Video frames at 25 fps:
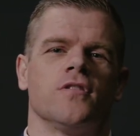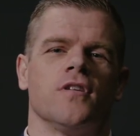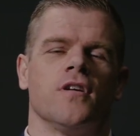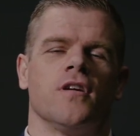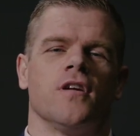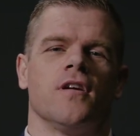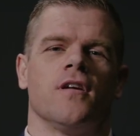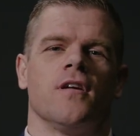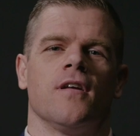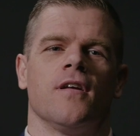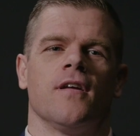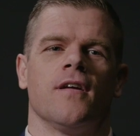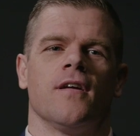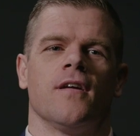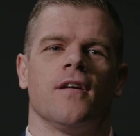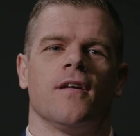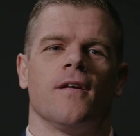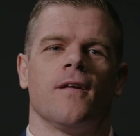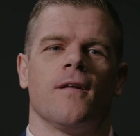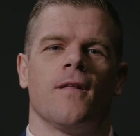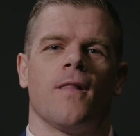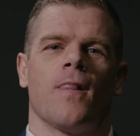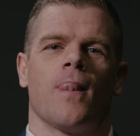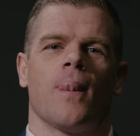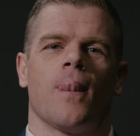to
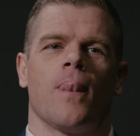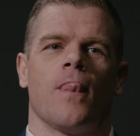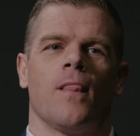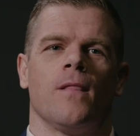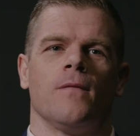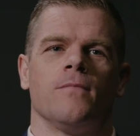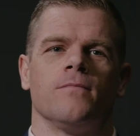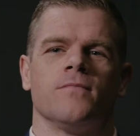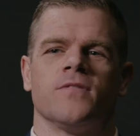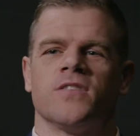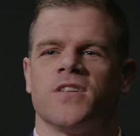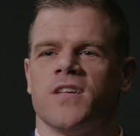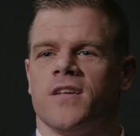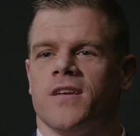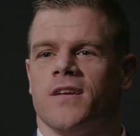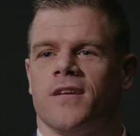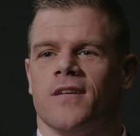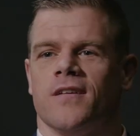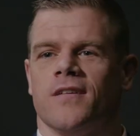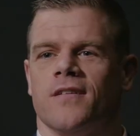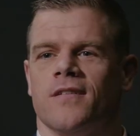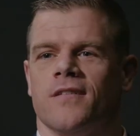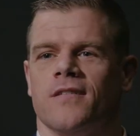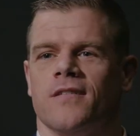see.